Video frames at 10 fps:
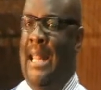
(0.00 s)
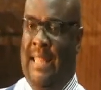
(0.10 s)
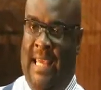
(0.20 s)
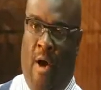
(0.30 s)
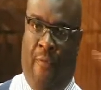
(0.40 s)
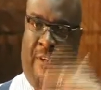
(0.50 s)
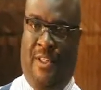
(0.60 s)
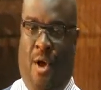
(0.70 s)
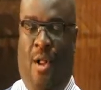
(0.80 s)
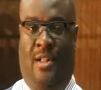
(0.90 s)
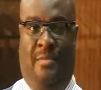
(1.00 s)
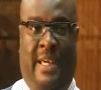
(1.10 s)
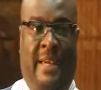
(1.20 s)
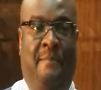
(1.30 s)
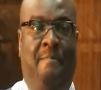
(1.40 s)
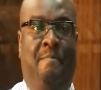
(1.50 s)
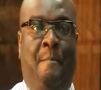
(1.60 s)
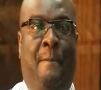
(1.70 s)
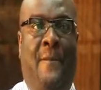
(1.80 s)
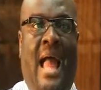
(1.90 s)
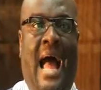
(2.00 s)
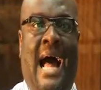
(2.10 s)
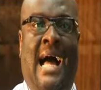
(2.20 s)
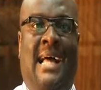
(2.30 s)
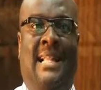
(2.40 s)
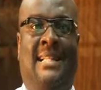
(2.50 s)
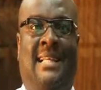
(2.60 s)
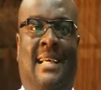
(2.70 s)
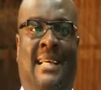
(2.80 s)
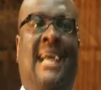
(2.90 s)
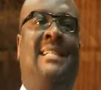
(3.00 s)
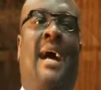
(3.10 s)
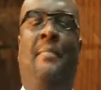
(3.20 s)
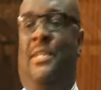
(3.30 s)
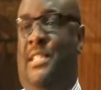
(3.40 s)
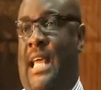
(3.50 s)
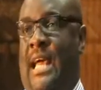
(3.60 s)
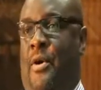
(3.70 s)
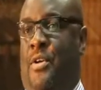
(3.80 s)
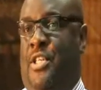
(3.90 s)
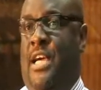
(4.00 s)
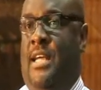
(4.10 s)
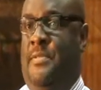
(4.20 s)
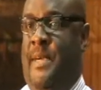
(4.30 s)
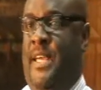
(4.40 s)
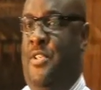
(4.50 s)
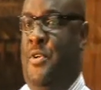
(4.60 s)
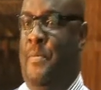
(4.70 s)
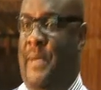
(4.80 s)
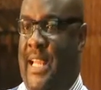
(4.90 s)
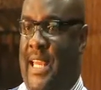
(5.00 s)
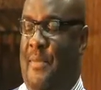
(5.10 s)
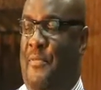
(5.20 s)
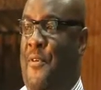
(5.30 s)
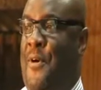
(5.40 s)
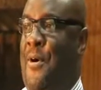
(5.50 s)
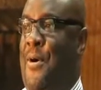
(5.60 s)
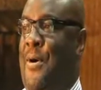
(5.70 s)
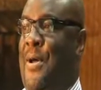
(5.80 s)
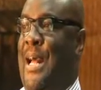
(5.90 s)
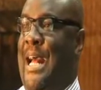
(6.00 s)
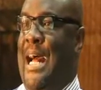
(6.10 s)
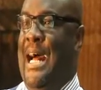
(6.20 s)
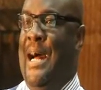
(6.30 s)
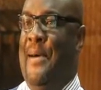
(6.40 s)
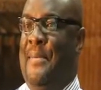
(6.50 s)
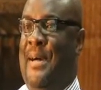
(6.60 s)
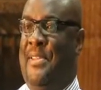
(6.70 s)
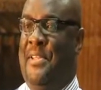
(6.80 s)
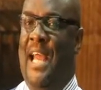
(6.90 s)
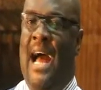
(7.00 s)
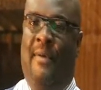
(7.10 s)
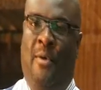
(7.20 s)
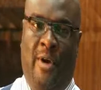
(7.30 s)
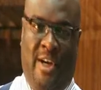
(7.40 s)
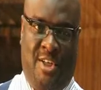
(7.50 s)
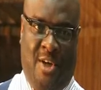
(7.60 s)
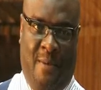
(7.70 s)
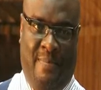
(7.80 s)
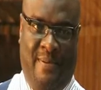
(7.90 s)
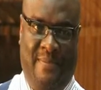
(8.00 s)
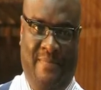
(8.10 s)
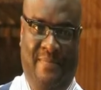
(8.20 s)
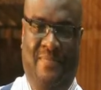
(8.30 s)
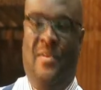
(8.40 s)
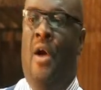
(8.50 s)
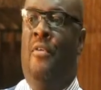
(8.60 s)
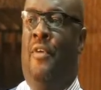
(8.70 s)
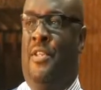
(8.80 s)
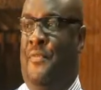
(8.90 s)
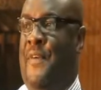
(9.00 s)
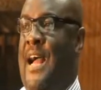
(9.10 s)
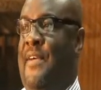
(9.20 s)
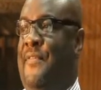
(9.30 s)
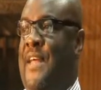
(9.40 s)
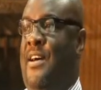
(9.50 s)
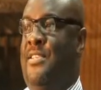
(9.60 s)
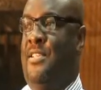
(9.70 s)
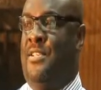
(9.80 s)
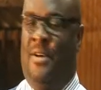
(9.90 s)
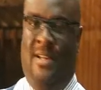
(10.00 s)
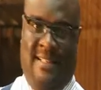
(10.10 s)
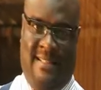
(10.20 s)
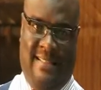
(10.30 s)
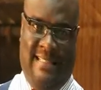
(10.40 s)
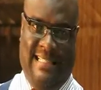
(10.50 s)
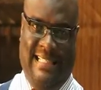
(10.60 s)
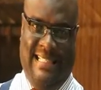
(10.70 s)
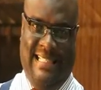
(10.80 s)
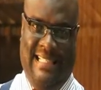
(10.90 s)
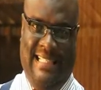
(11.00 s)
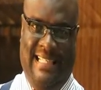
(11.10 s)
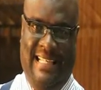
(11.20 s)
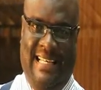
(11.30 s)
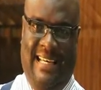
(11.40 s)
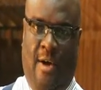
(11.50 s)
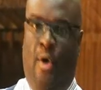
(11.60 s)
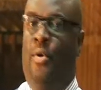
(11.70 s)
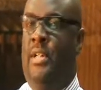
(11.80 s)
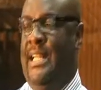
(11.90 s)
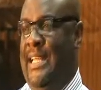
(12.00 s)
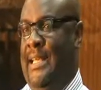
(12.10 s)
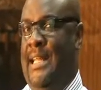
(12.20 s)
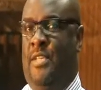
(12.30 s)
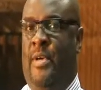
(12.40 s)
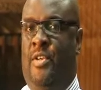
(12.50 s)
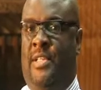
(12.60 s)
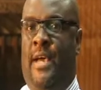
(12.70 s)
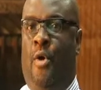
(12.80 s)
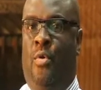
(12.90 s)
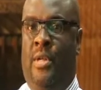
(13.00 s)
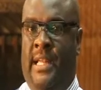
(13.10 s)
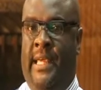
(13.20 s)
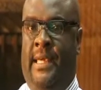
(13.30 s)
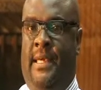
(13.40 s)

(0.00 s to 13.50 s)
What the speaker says: the office called me. And guess how much they're going to charge me to bring him for a 3-hour workshop? $45,000. Only. That's what you say, only.